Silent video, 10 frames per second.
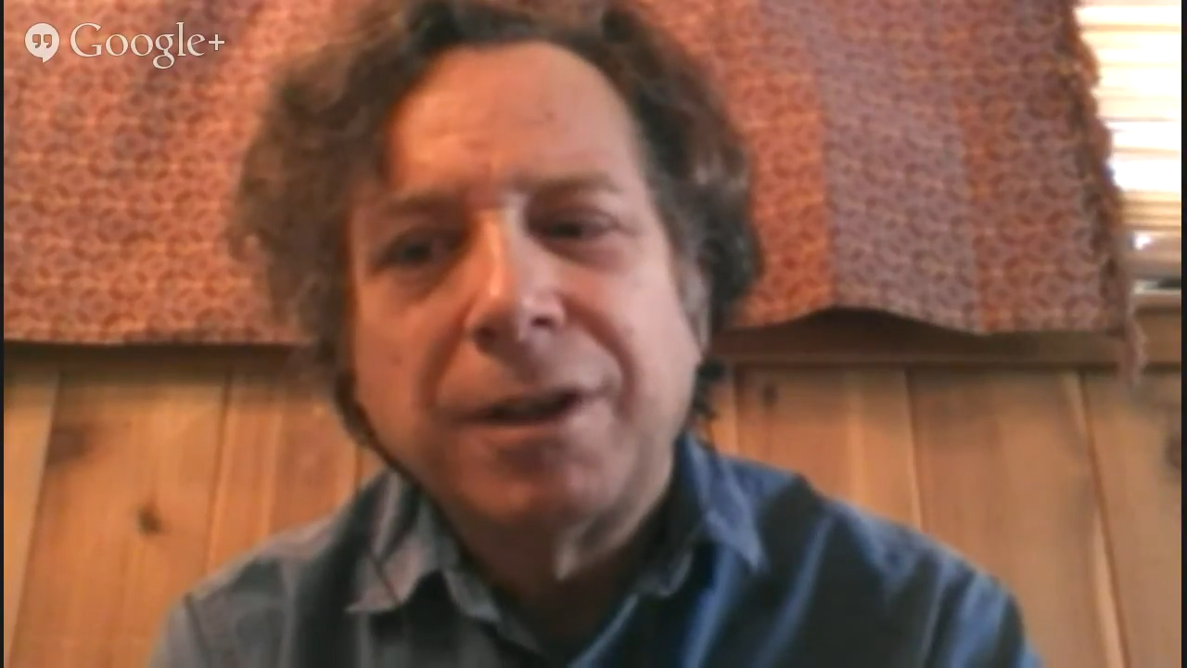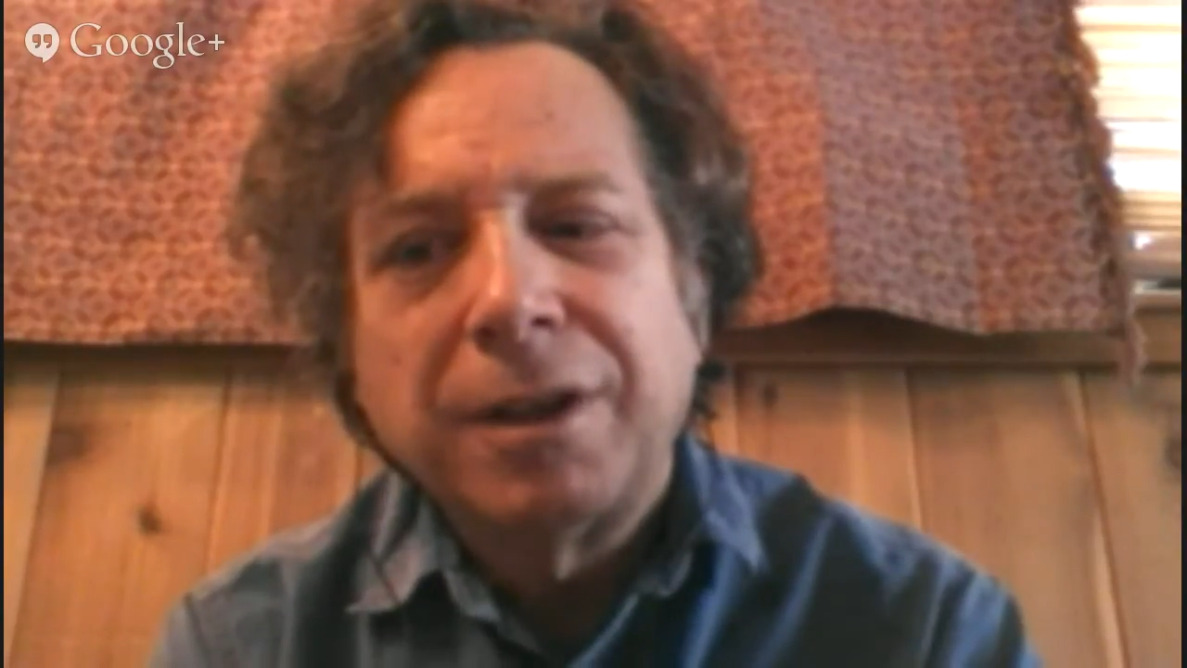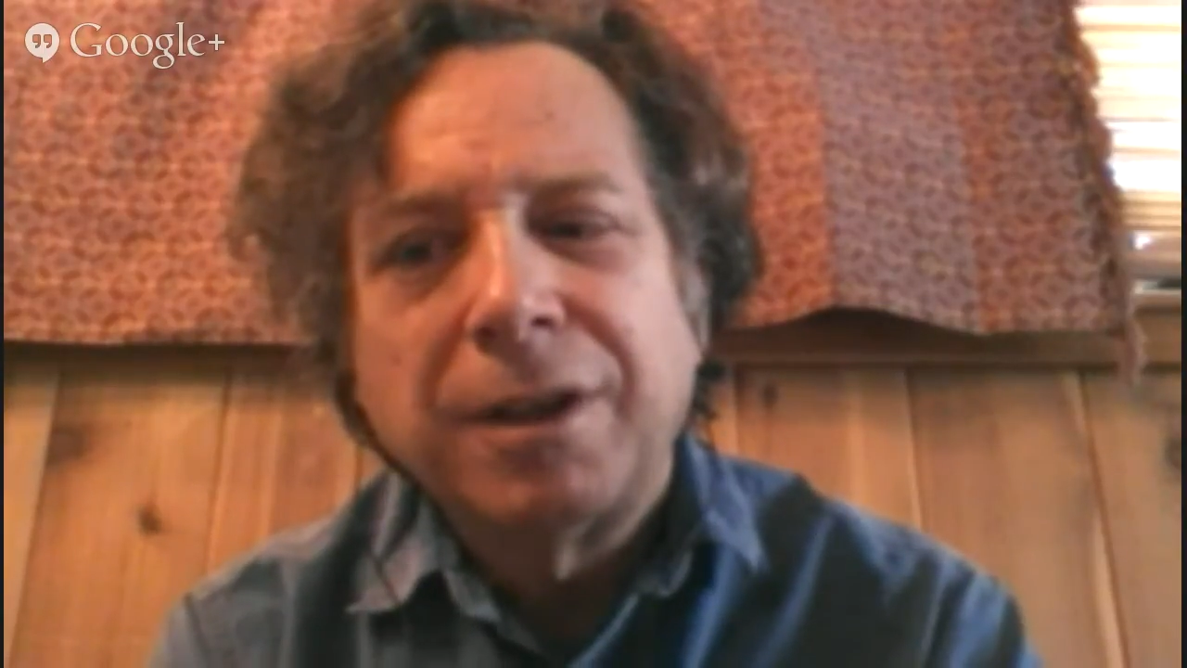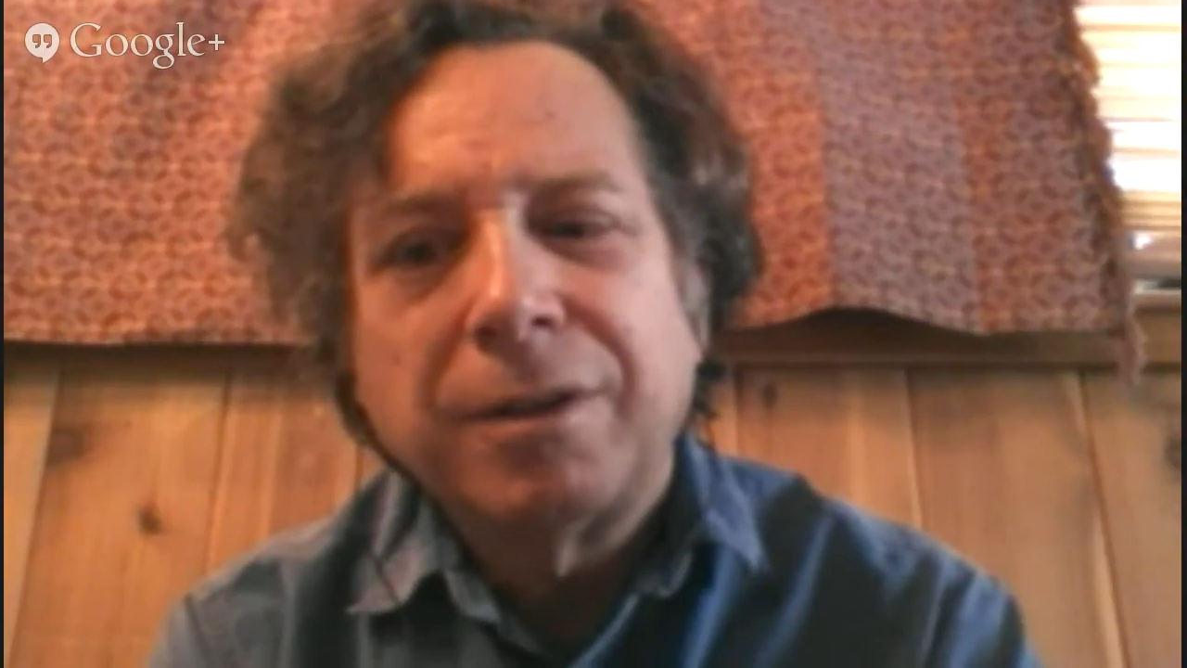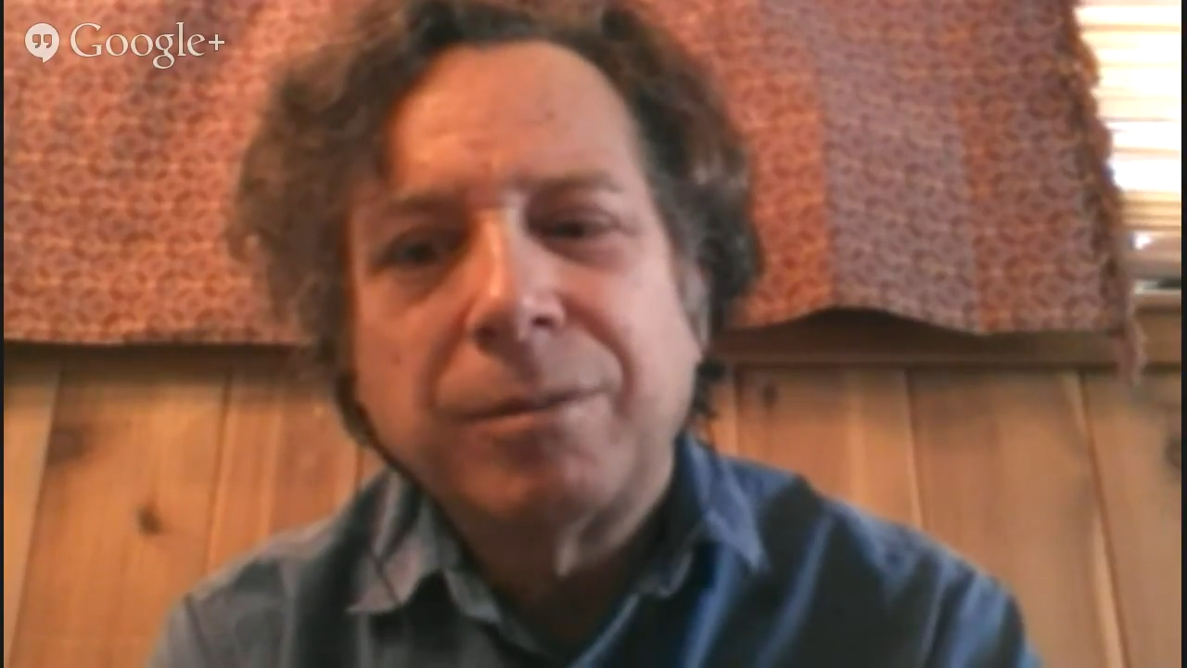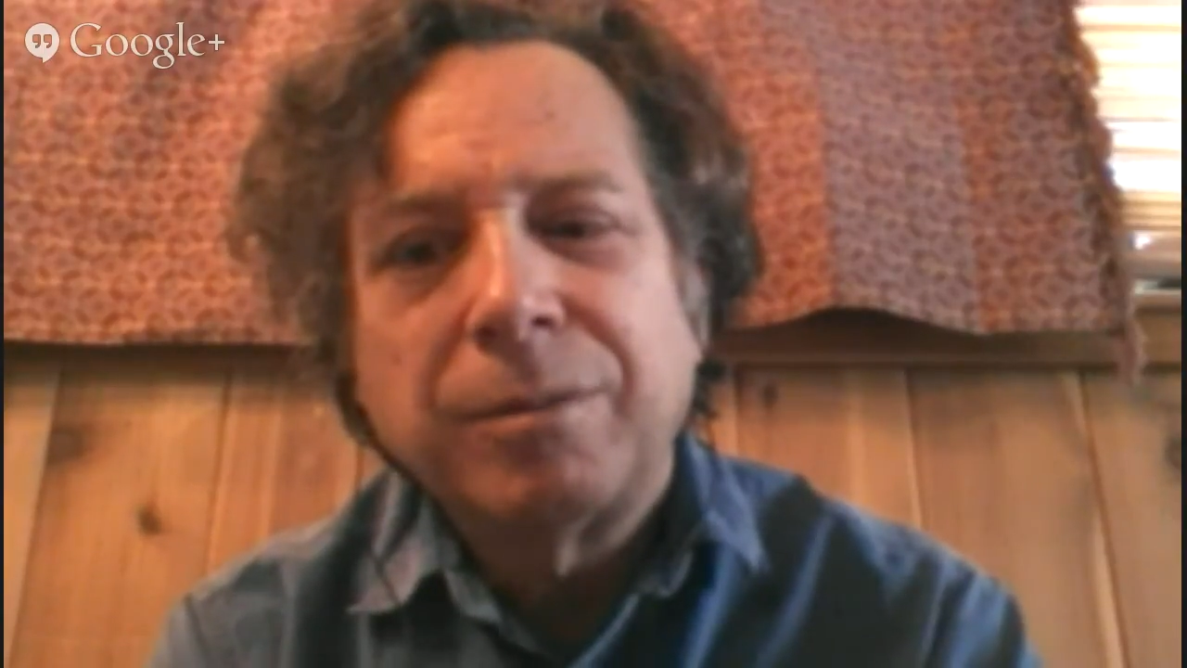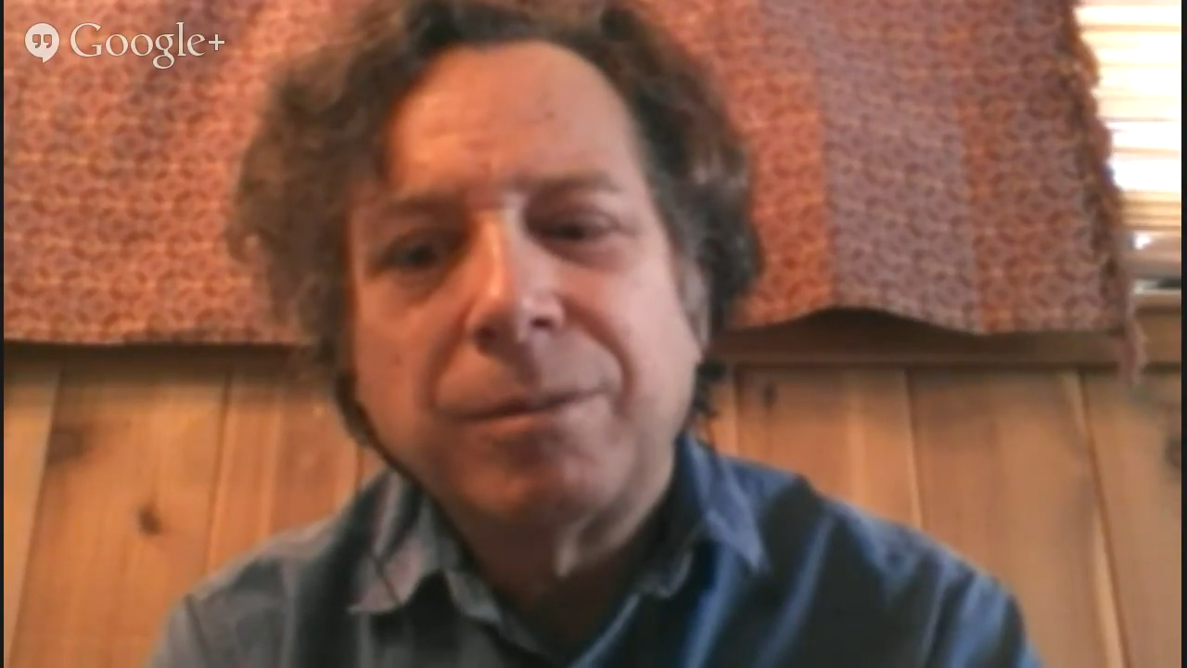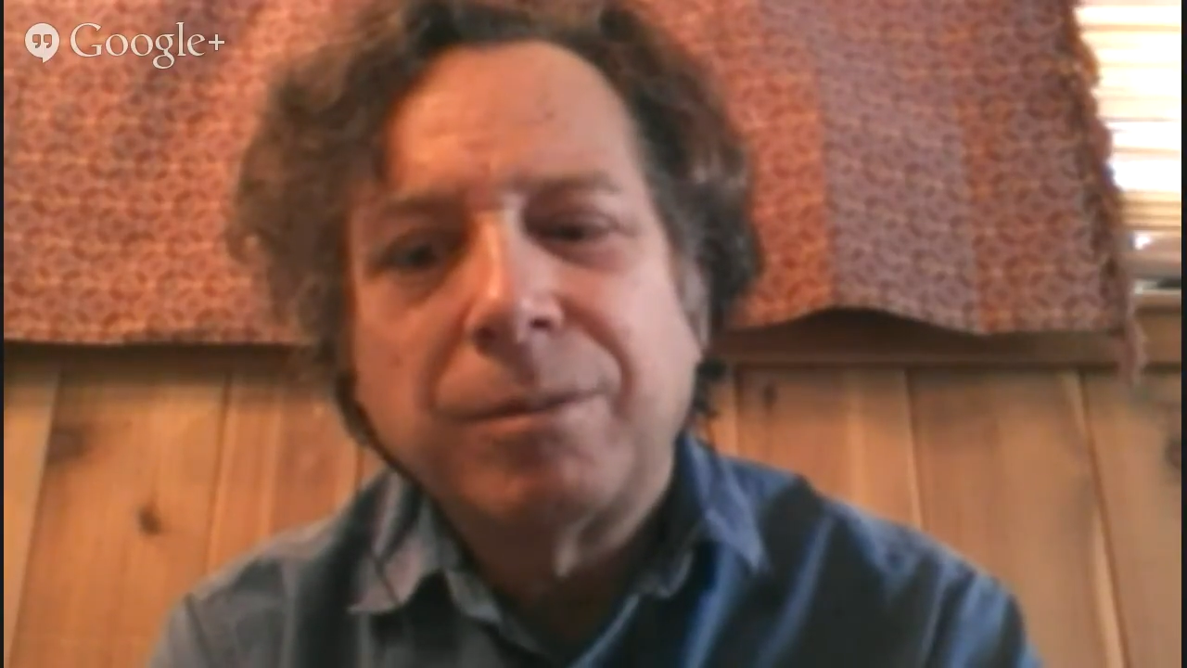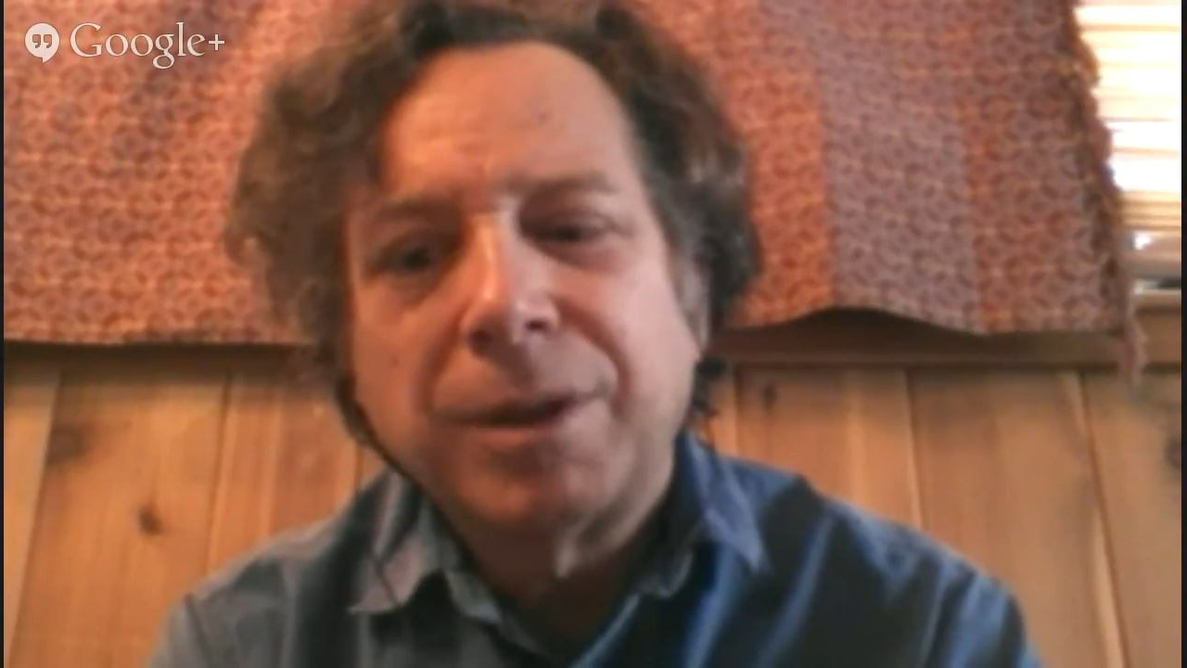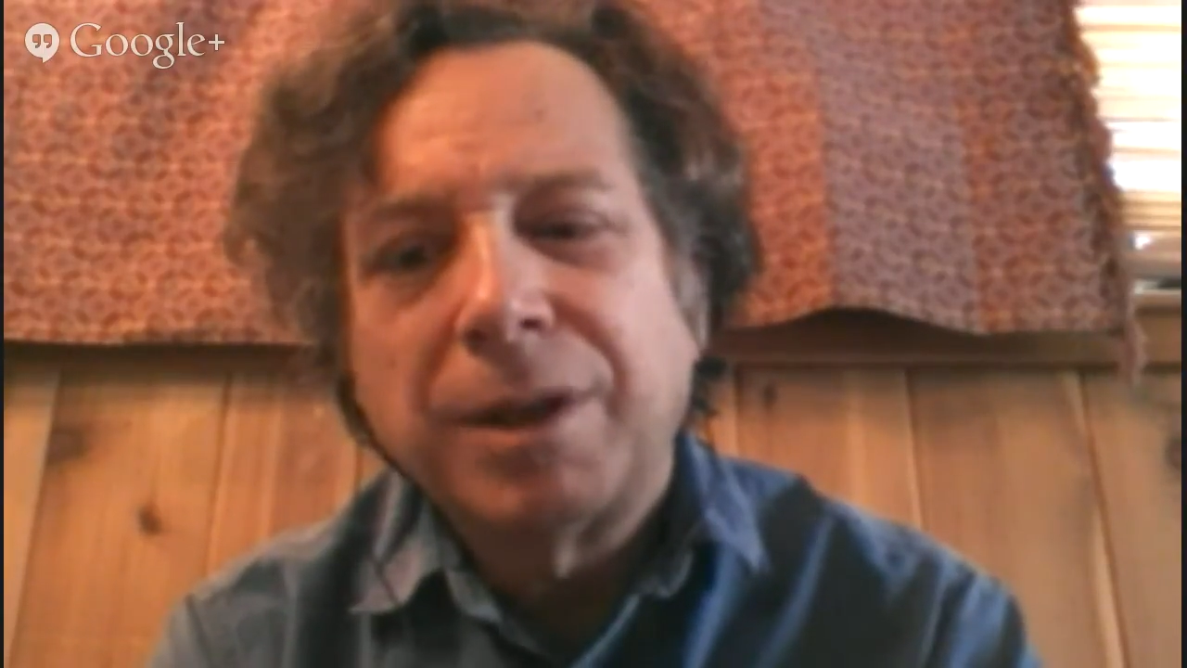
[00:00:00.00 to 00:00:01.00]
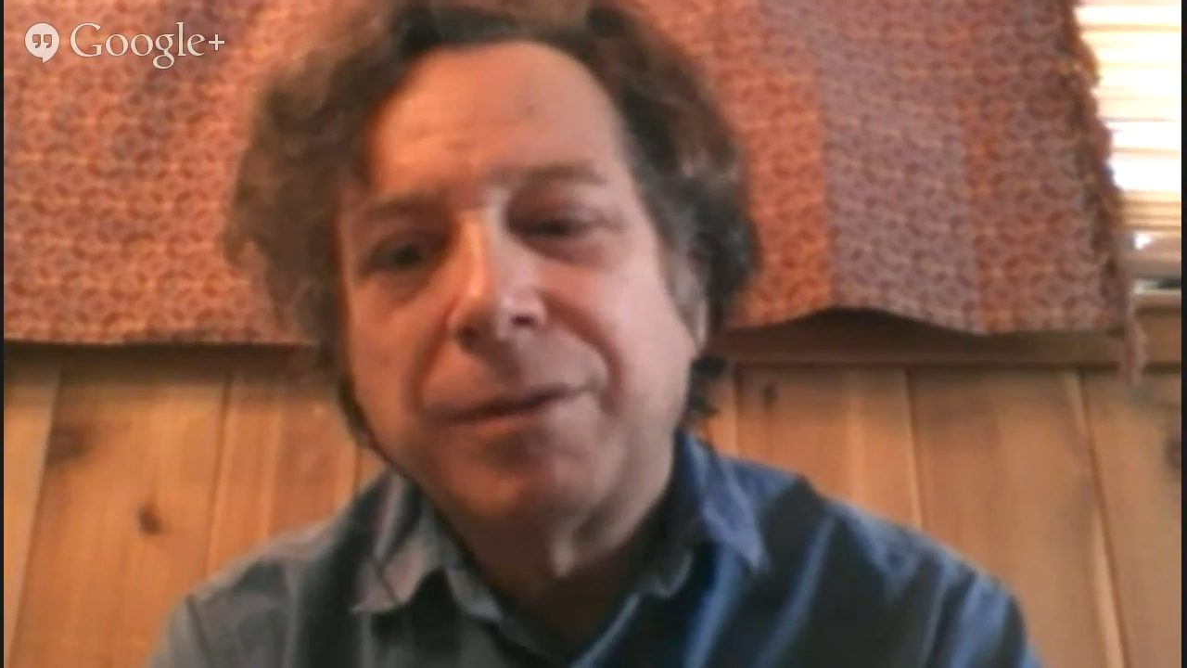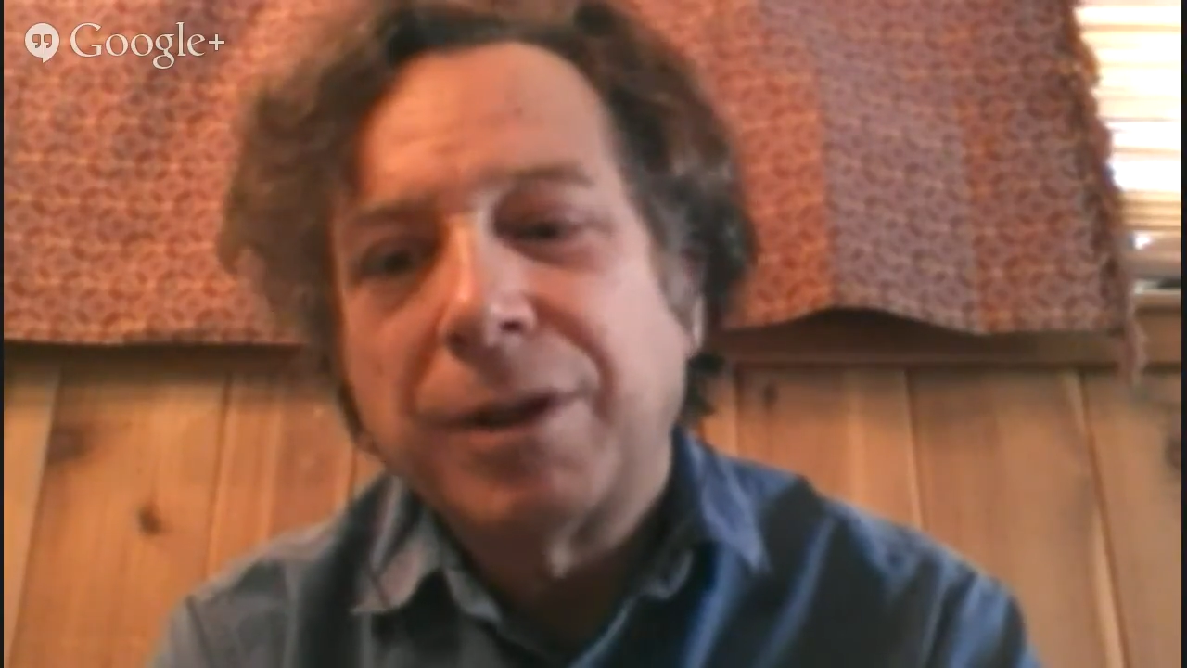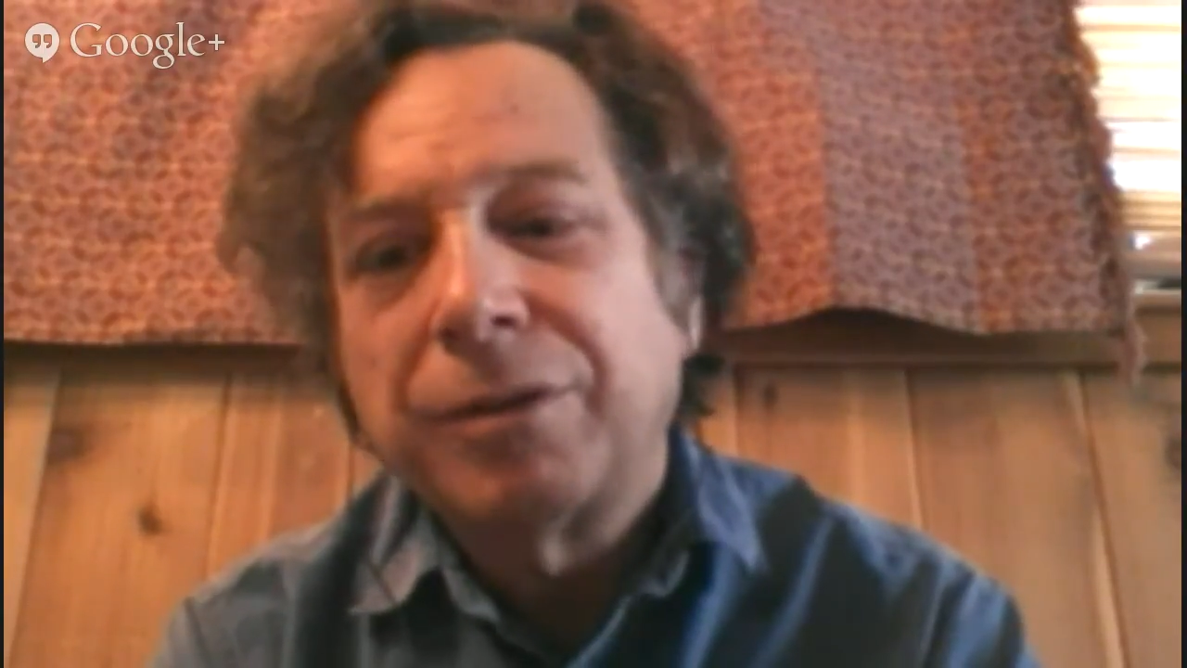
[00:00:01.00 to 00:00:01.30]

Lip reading: and whatever